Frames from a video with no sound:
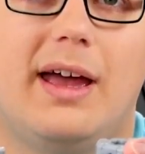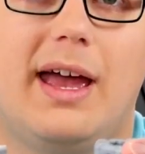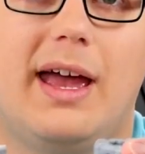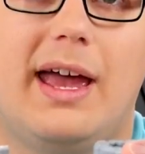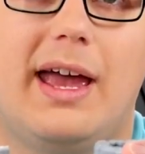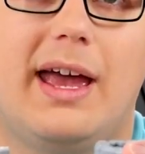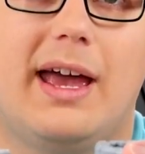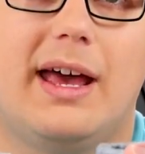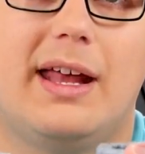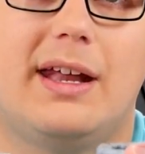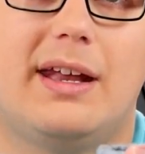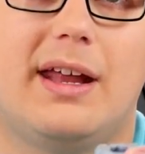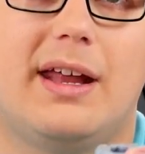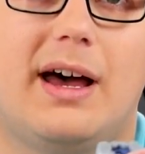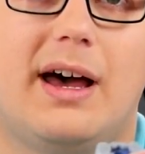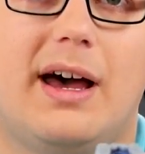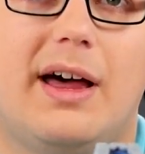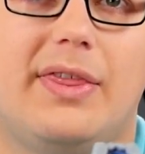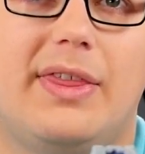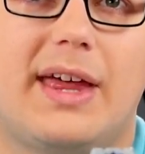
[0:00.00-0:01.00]
and
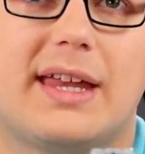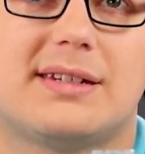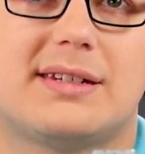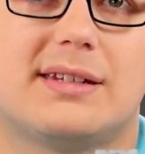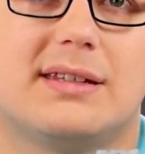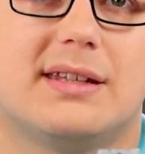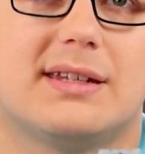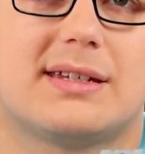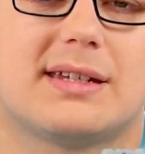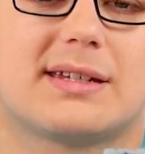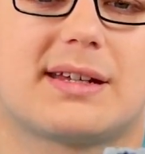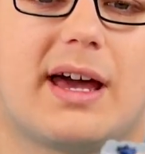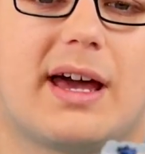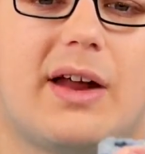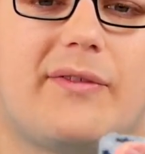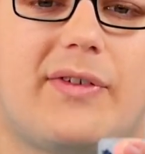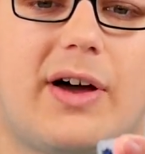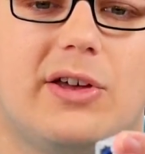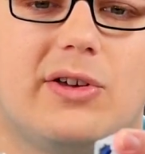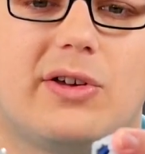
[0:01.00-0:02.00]
this is kind
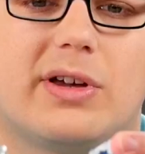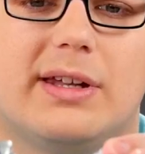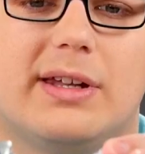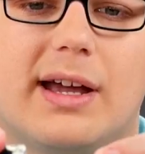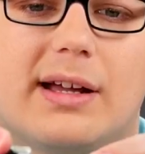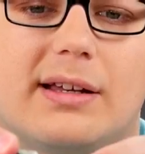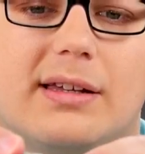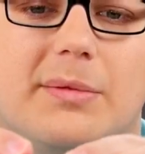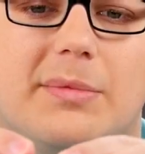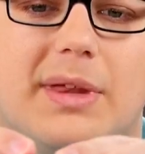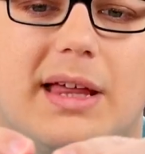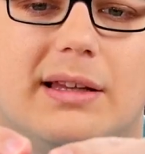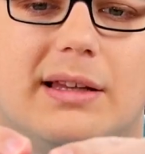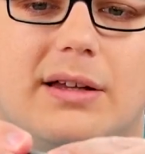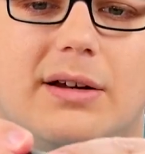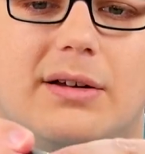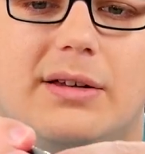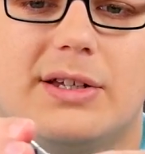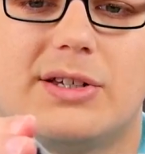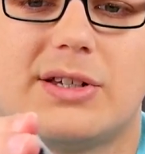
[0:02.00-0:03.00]
of how you connect them. They
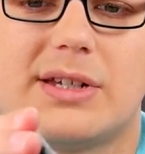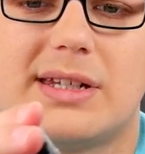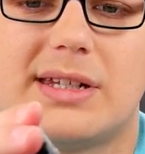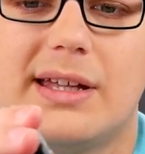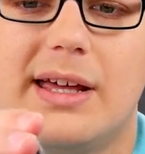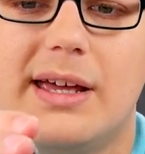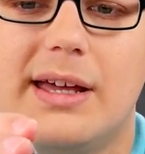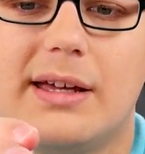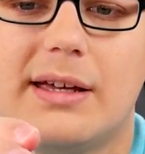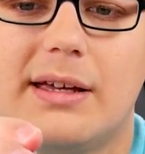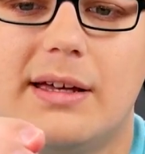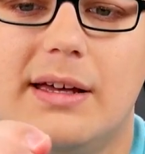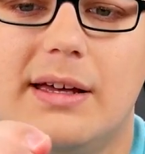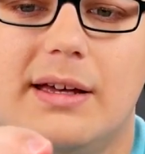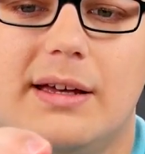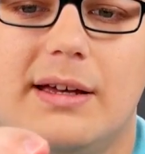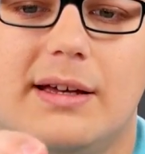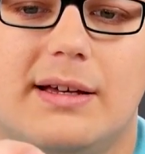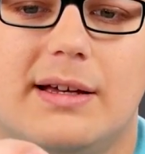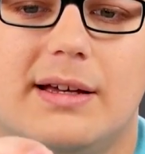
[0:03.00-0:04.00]
literally just like
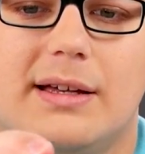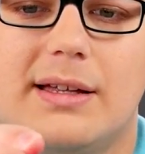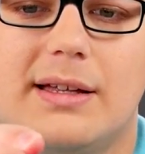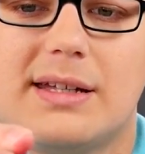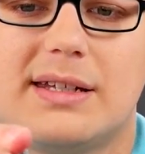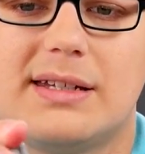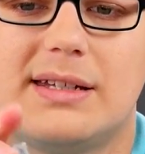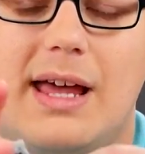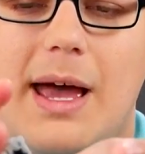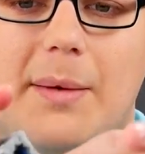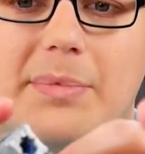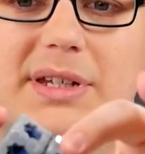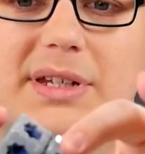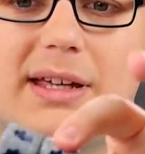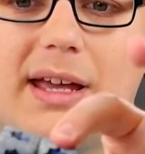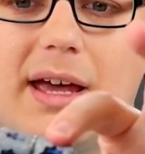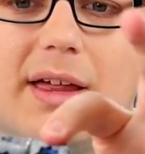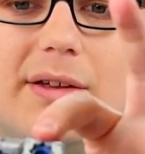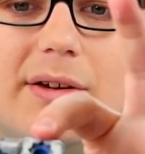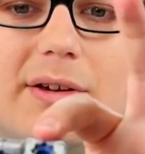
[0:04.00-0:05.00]
snap
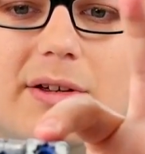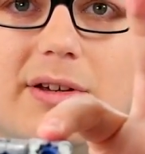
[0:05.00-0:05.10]
together.